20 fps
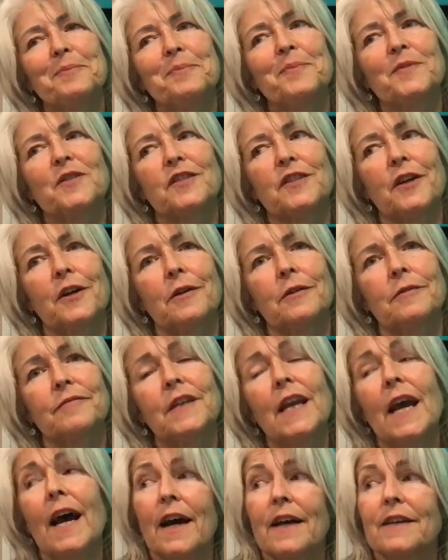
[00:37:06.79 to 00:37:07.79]
So
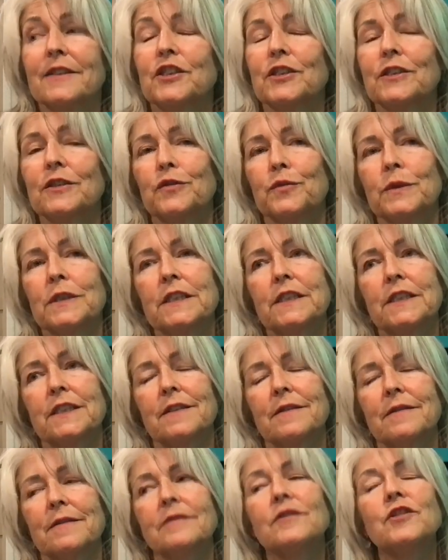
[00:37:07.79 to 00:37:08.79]
yeah, she's
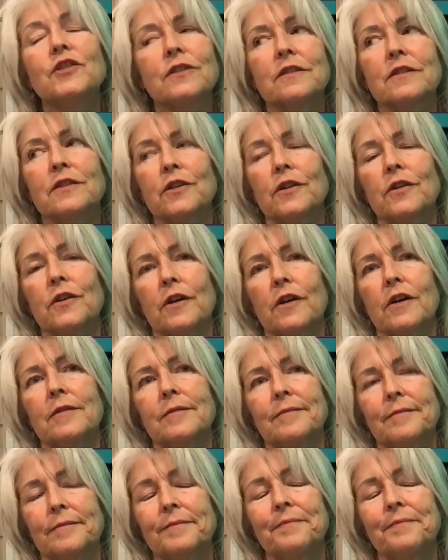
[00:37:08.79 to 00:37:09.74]
a good girl.